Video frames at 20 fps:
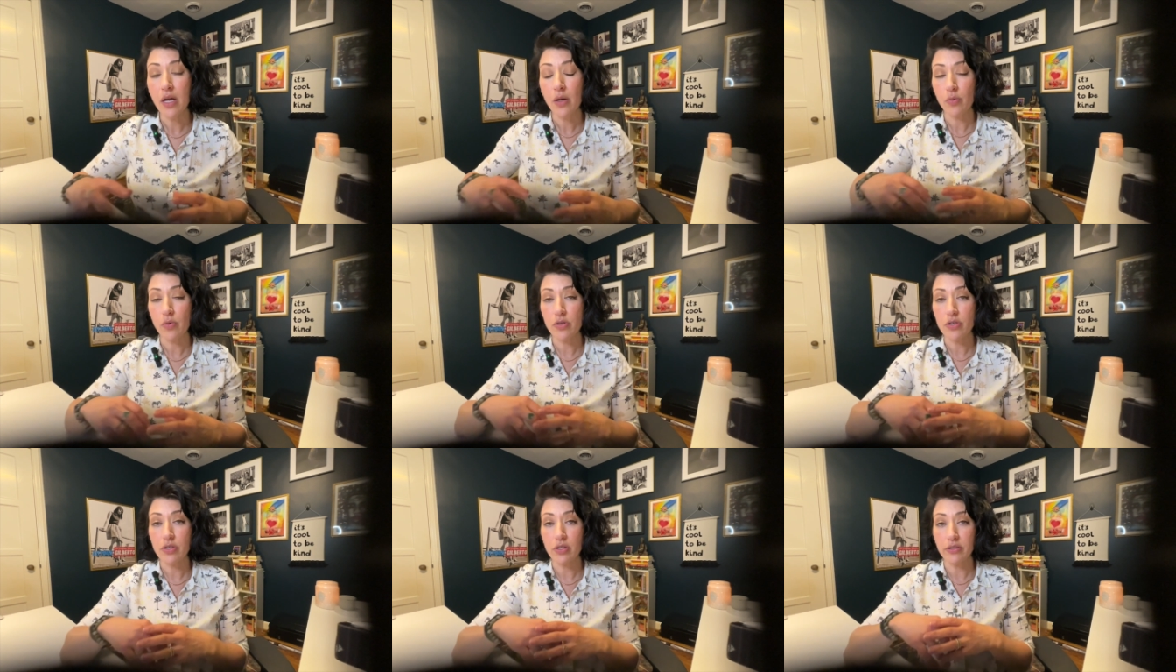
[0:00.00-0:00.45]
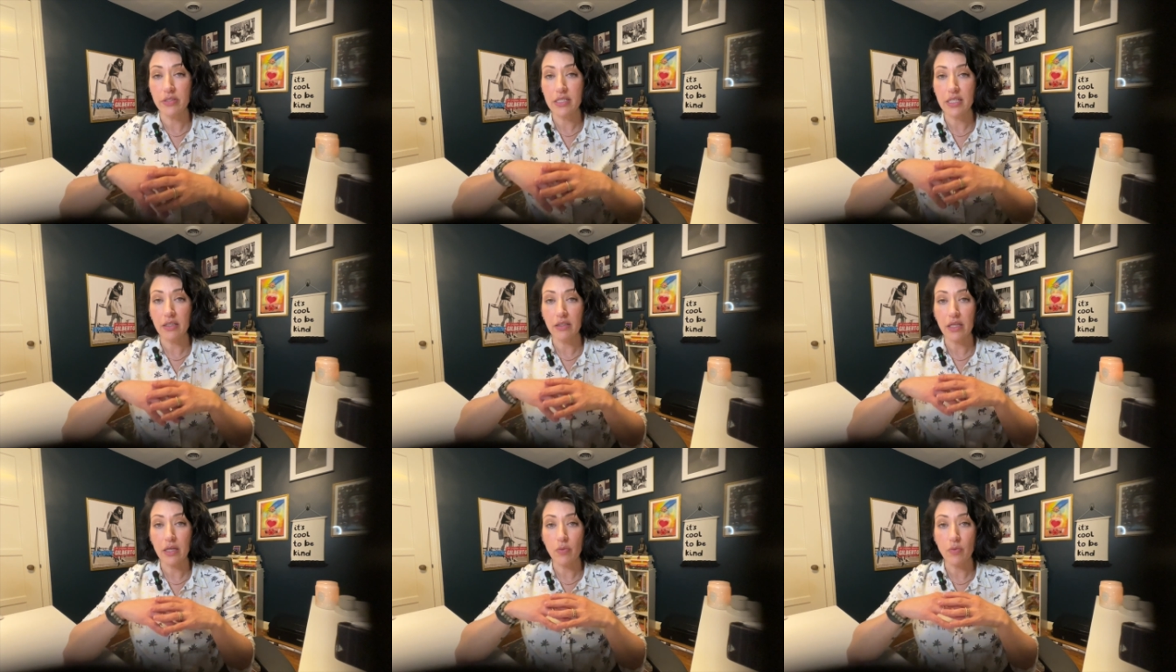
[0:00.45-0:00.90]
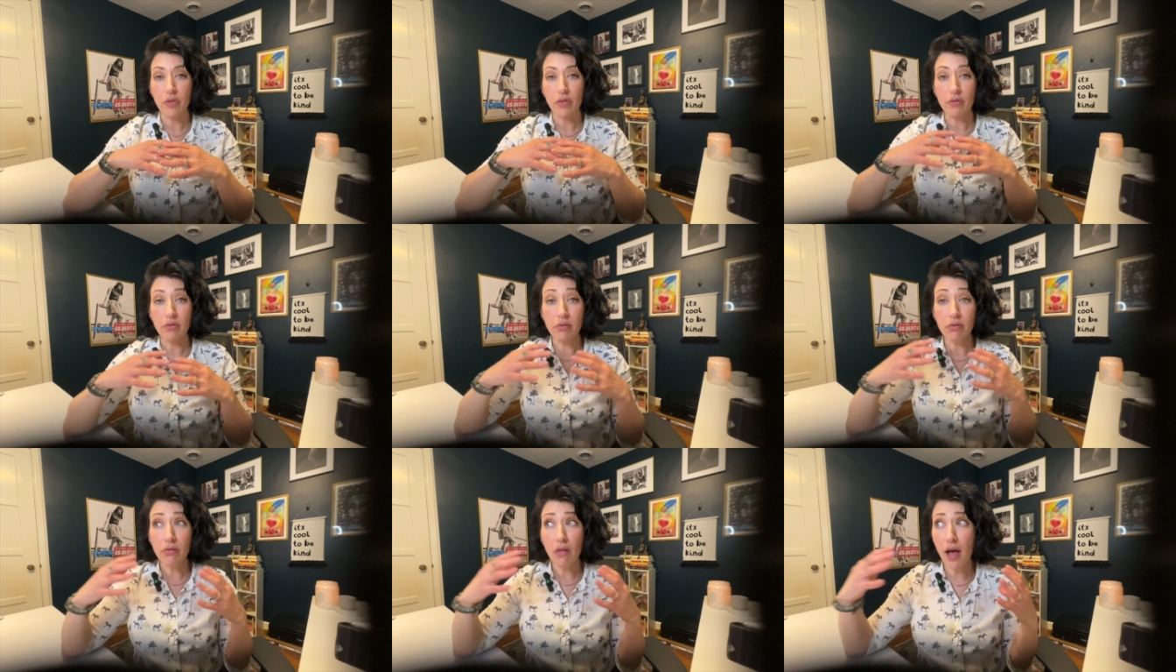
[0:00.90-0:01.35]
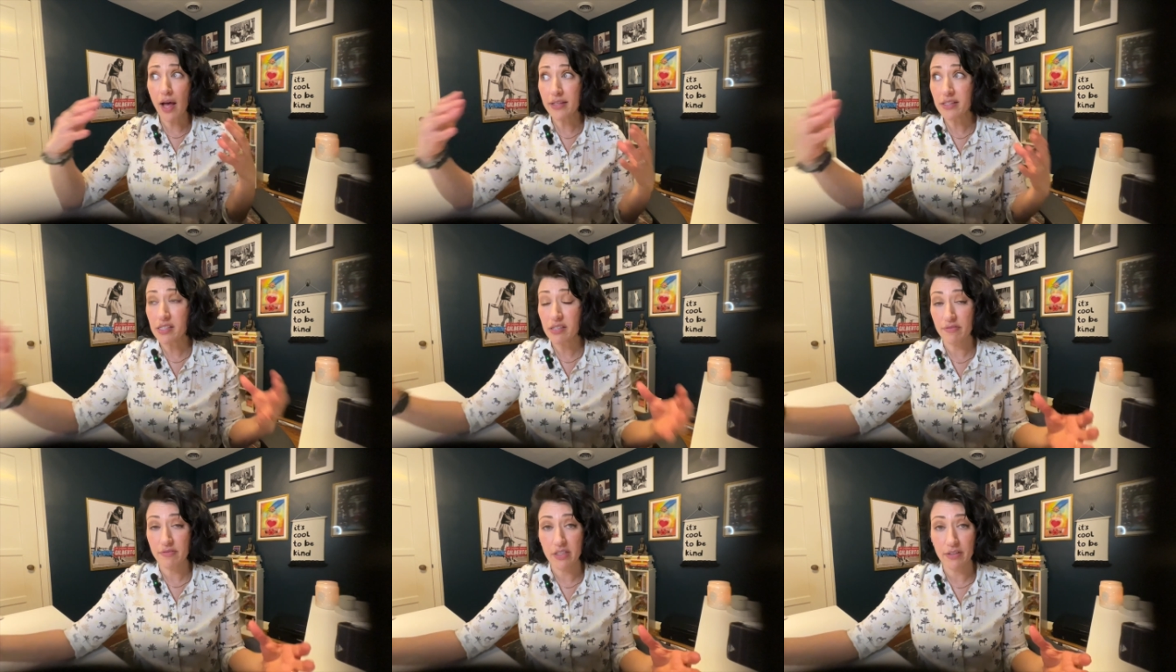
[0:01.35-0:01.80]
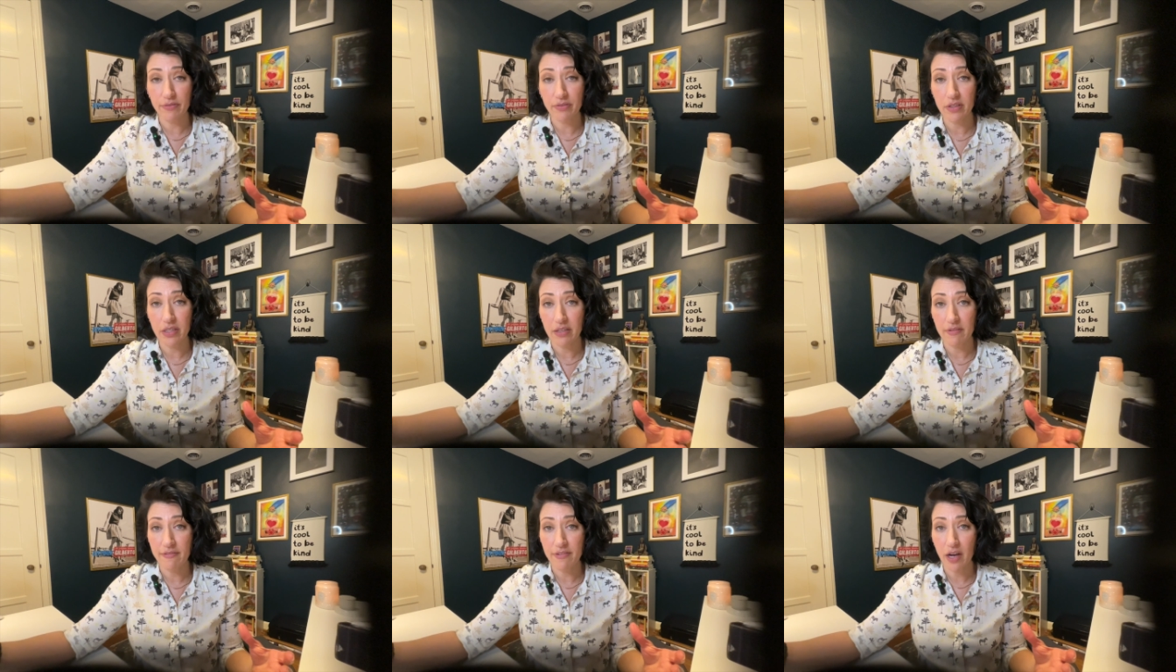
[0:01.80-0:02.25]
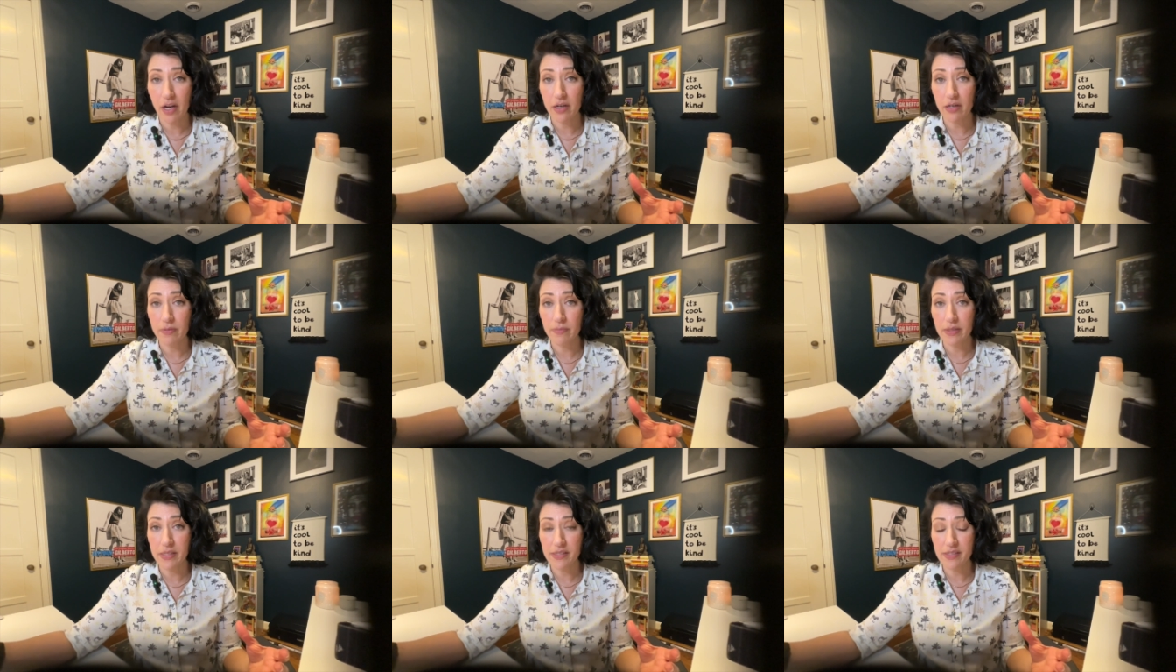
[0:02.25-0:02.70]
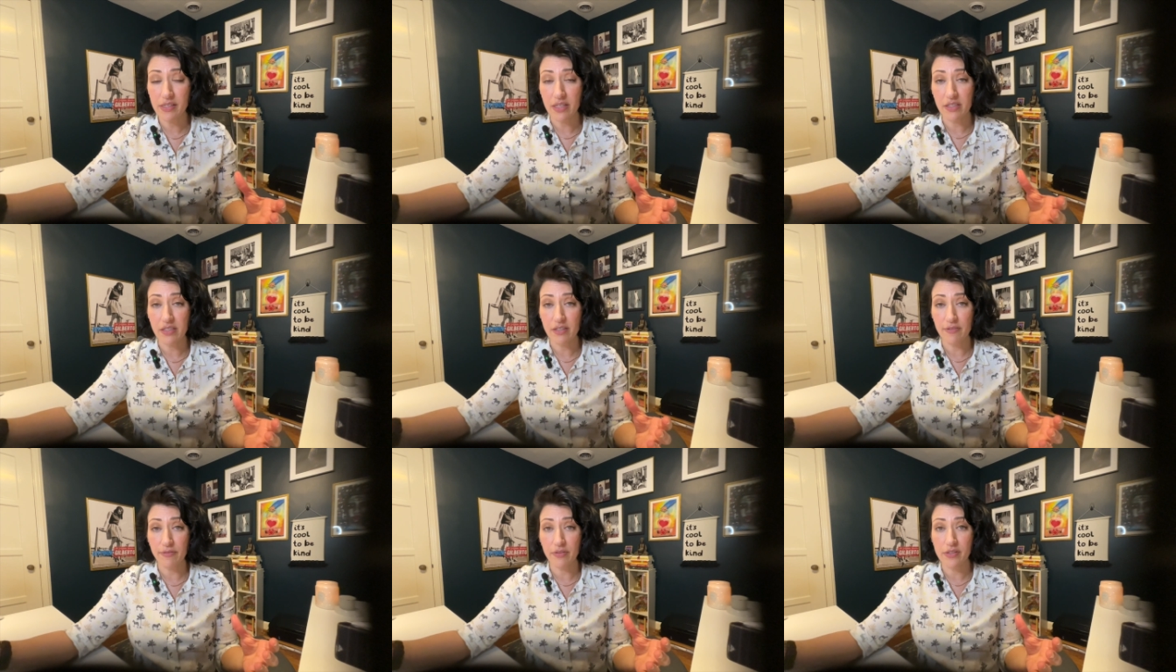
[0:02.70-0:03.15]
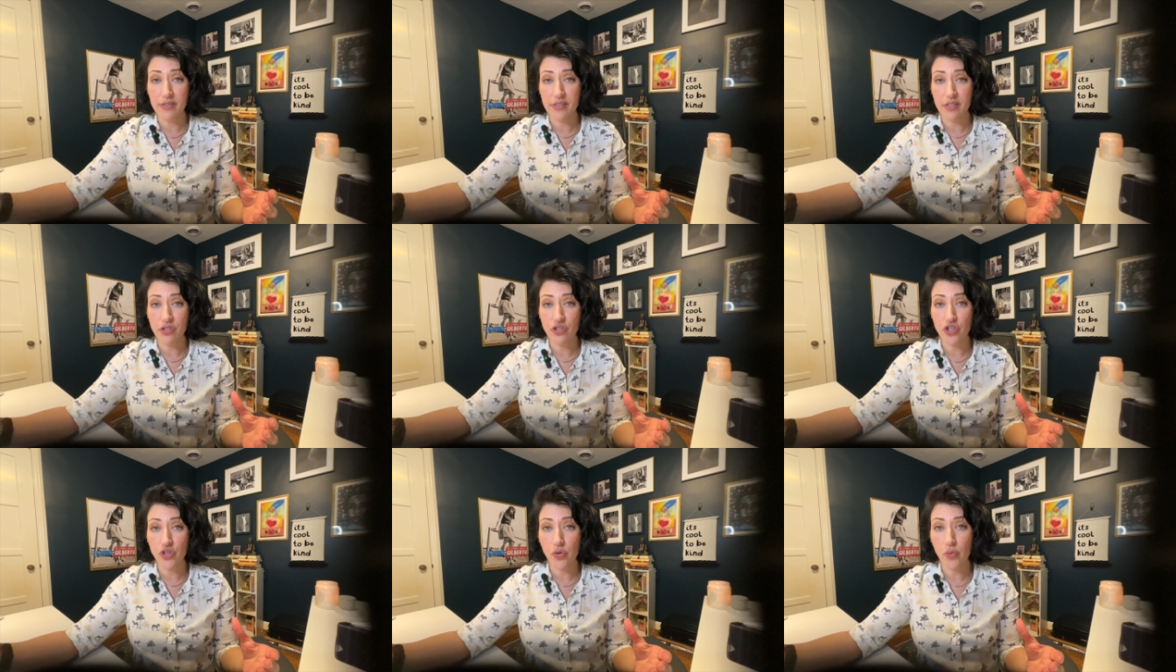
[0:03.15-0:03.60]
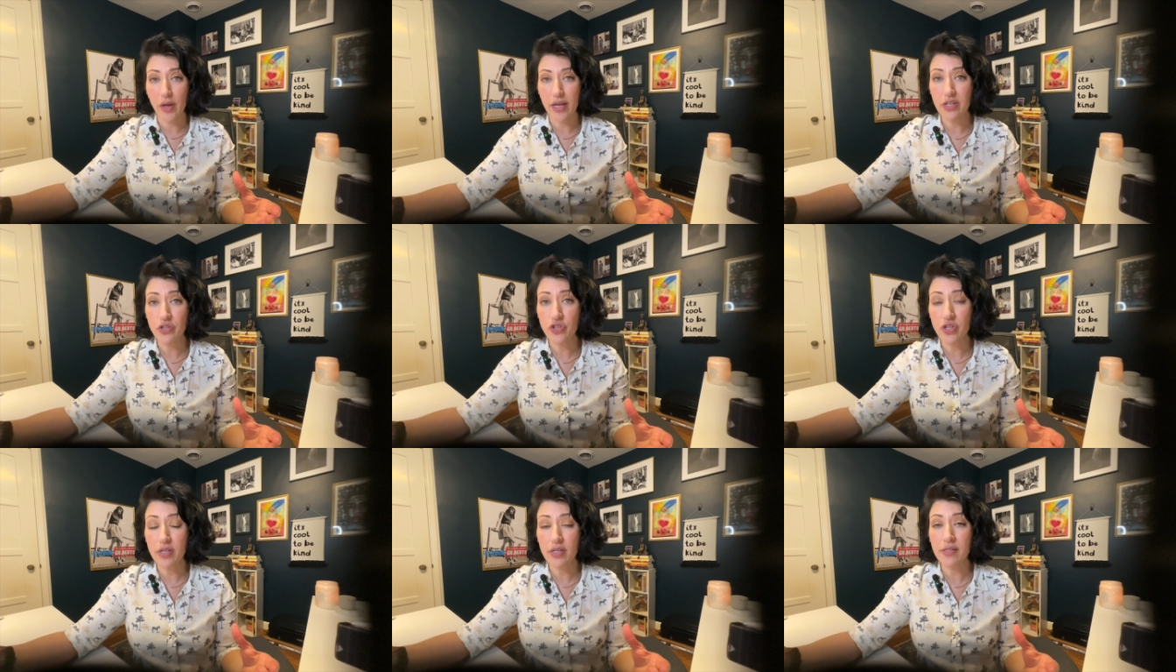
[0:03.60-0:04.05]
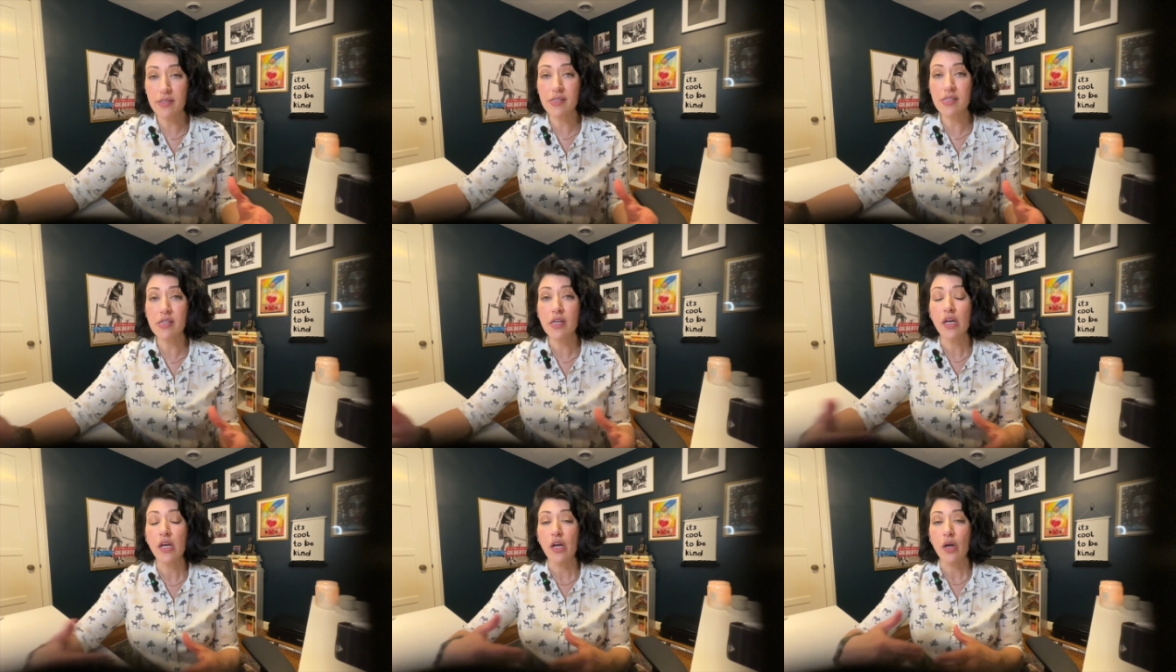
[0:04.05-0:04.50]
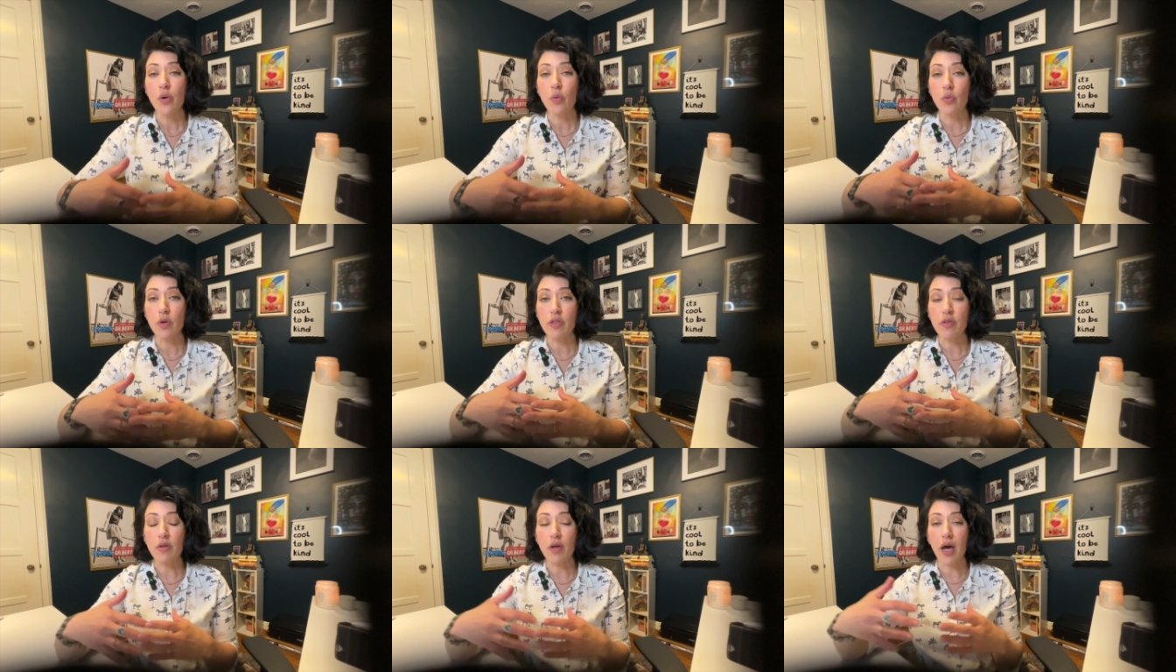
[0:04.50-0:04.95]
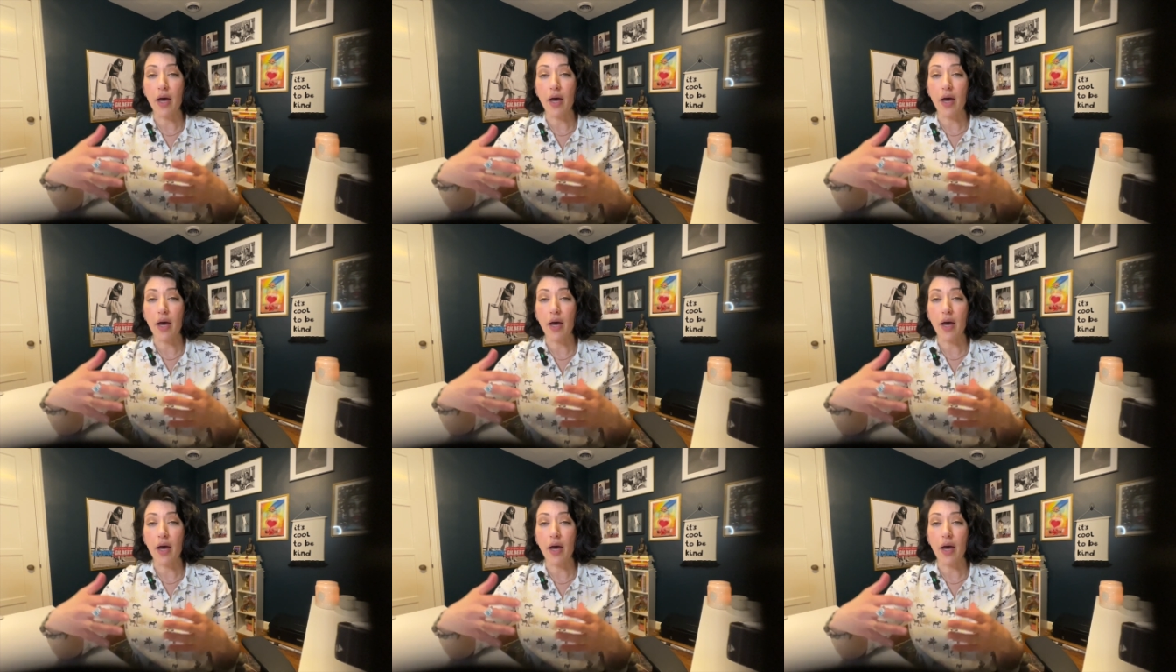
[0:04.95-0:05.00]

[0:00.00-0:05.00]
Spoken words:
We're dealing with lots of different environments and different situations with